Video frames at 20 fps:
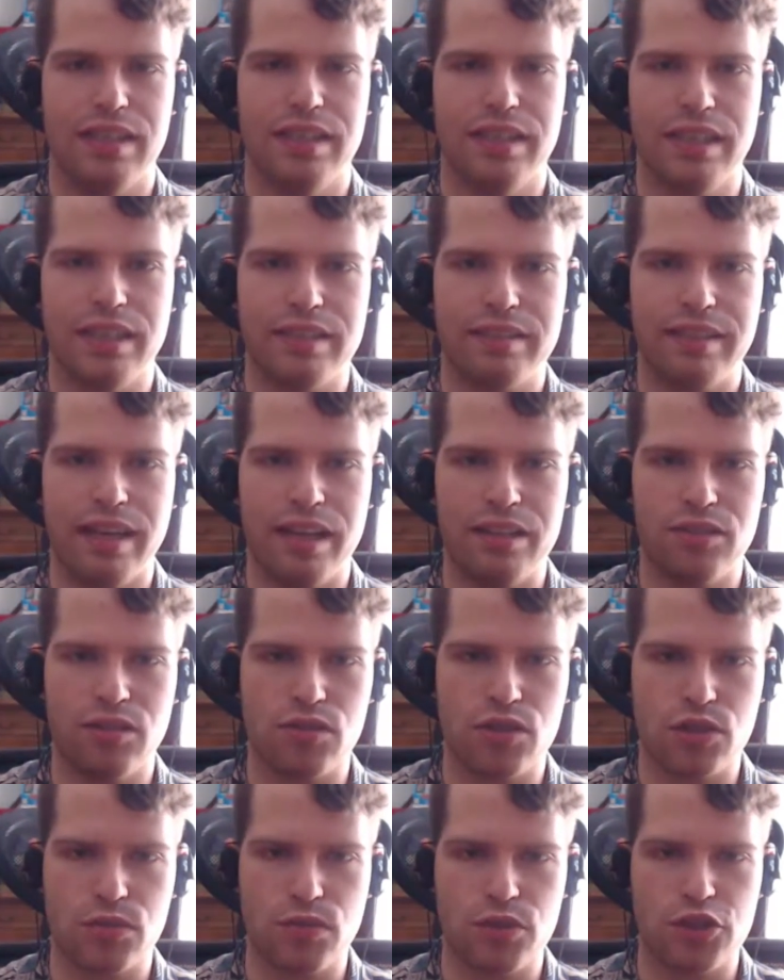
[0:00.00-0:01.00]

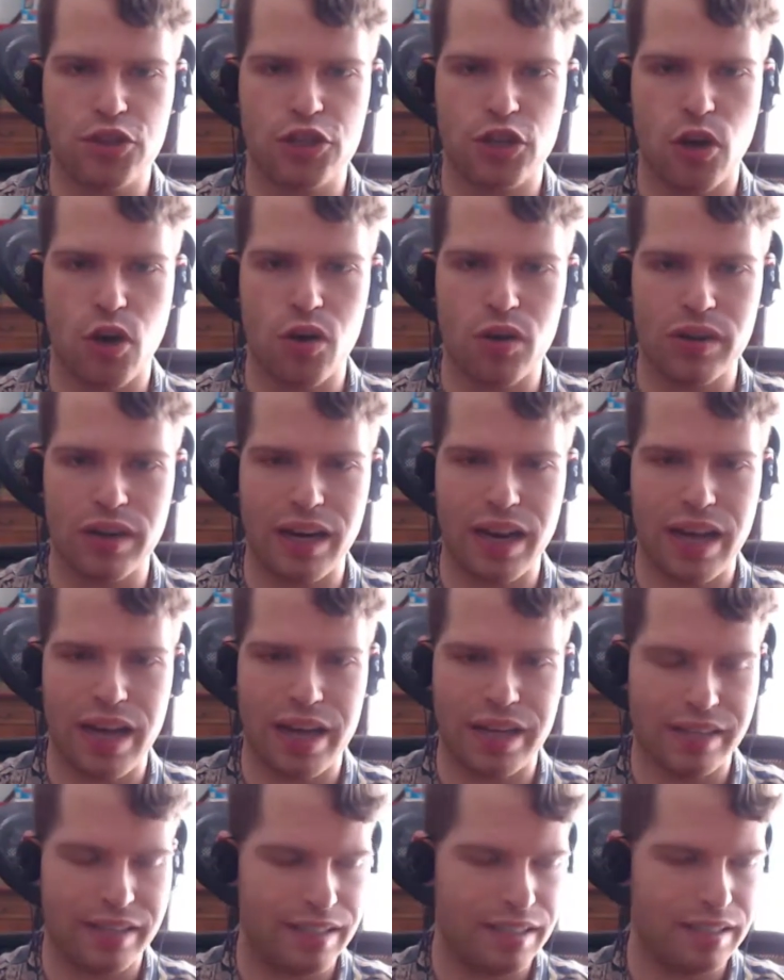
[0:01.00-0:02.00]
Nintendo Switch
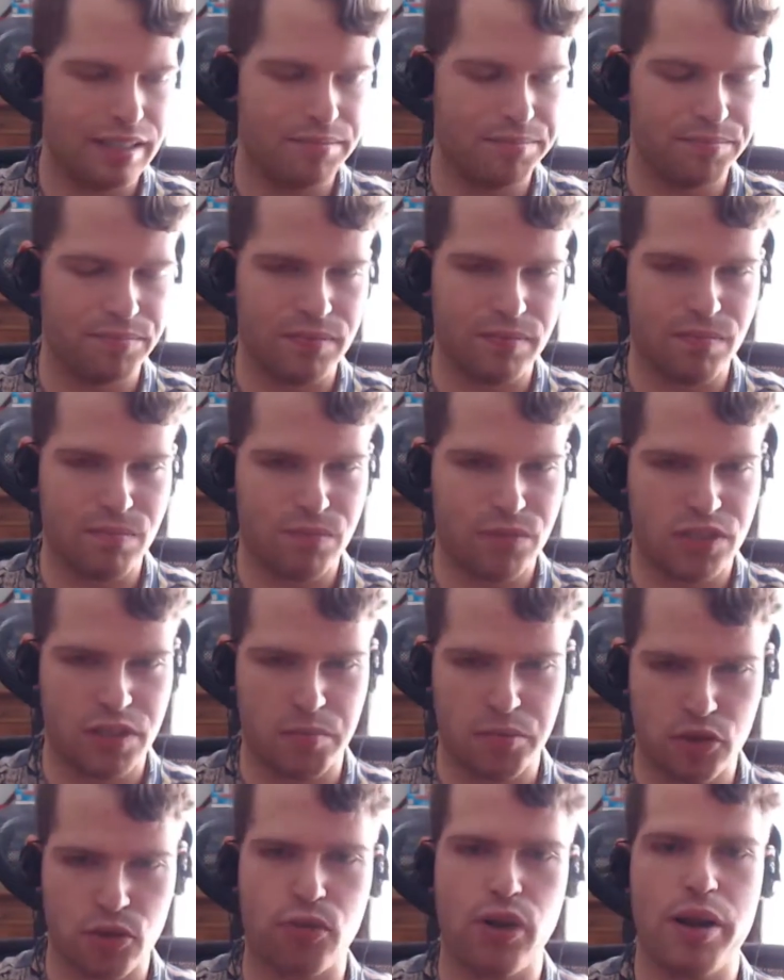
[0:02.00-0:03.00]
Online uh,
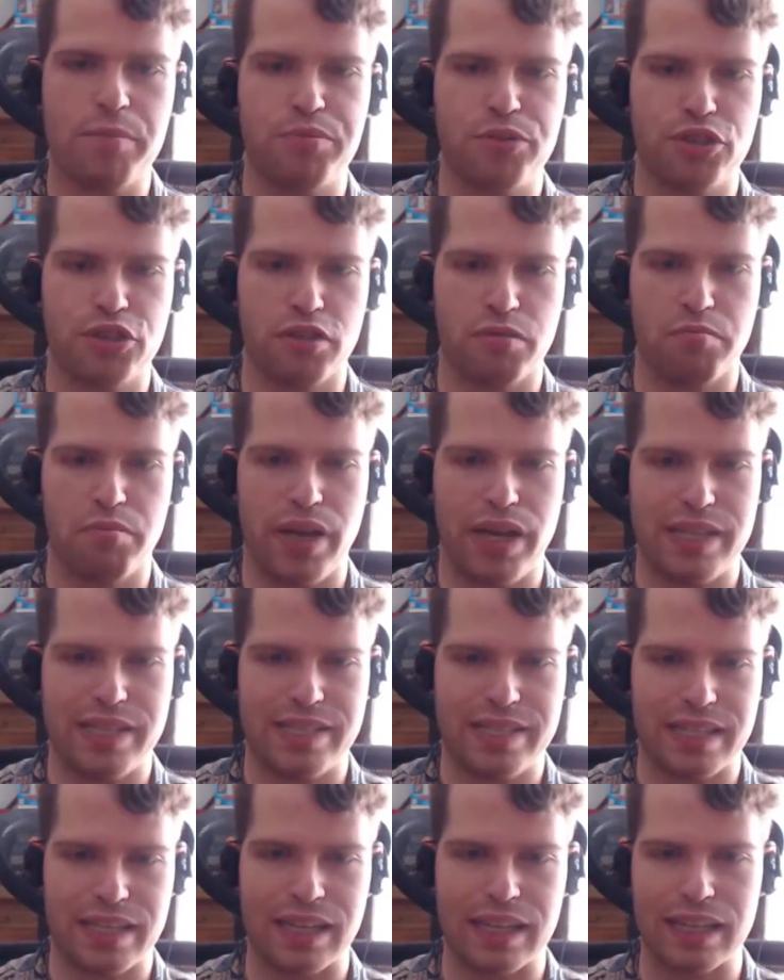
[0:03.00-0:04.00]
subscription
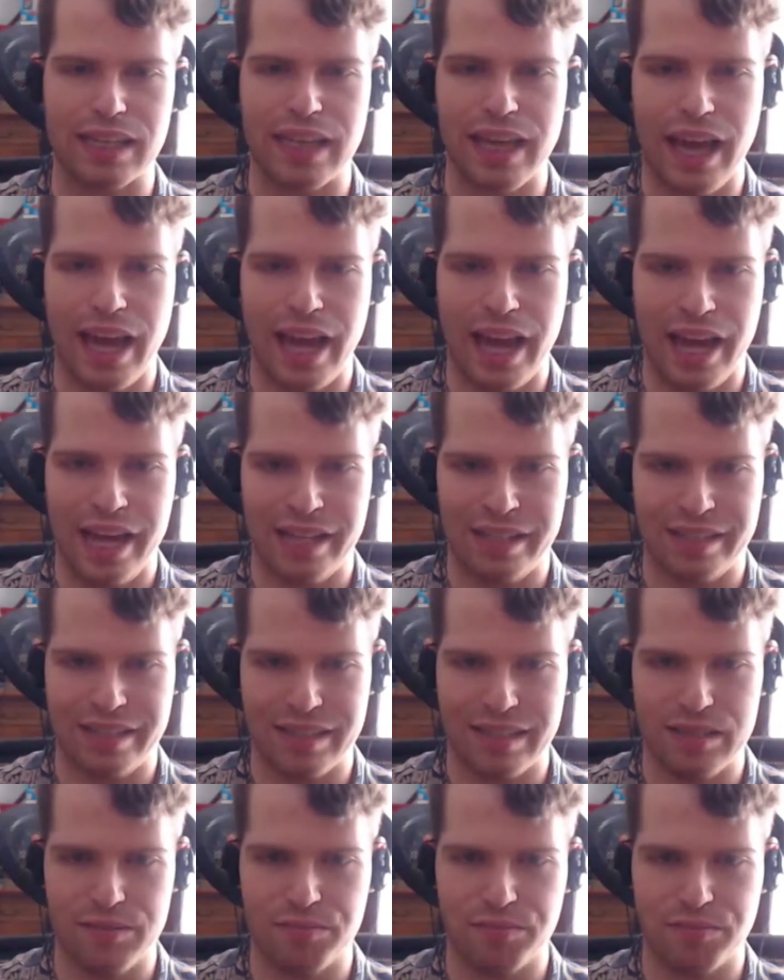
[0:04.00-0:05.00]
basically and
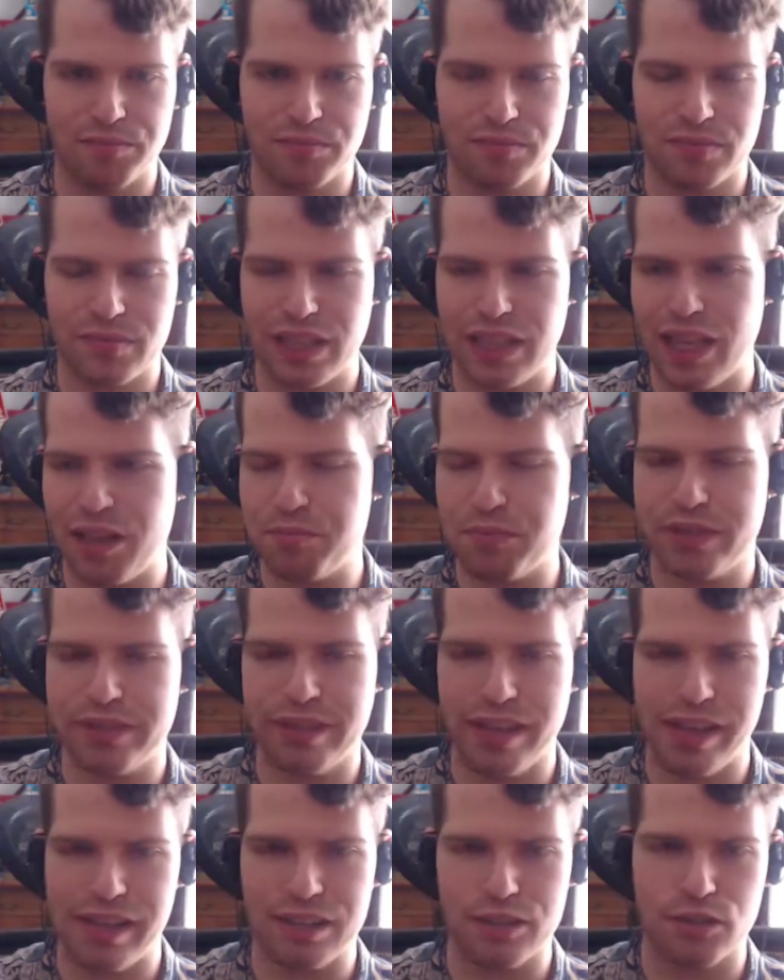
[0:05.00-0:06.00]
um, let me
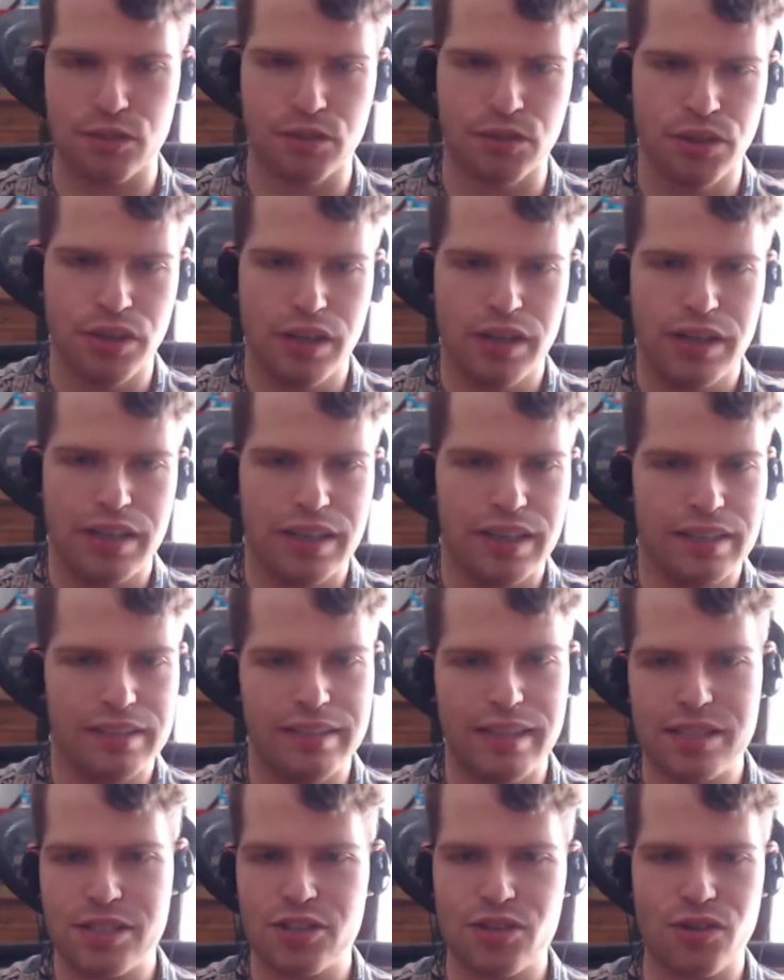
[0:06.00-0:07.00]
tell you
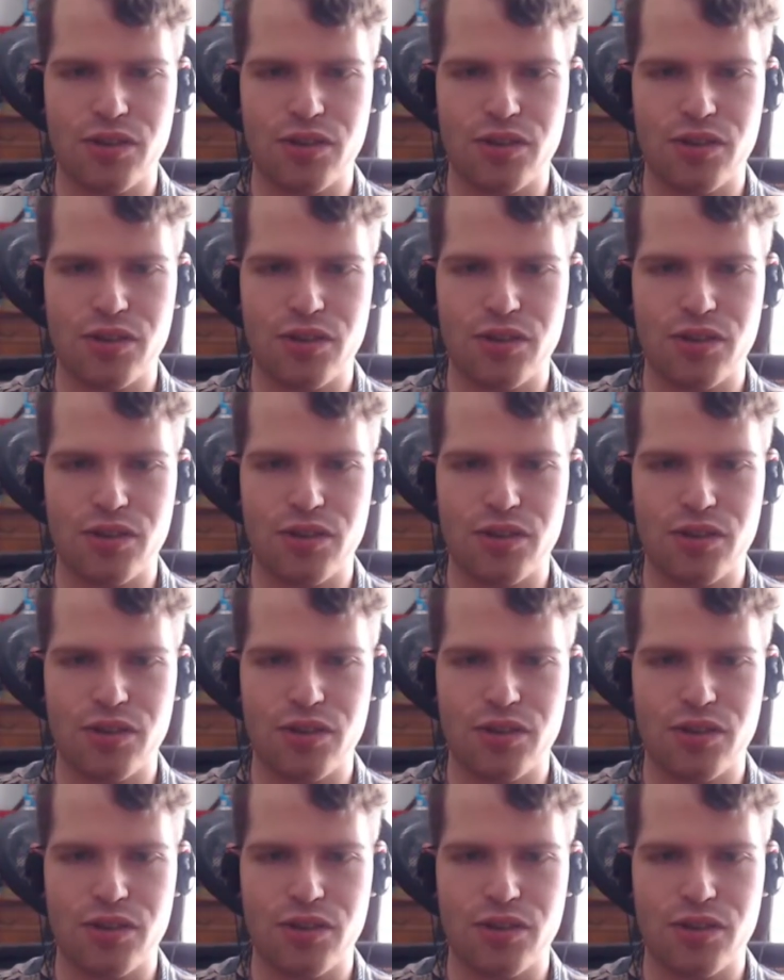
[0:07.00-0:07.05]
this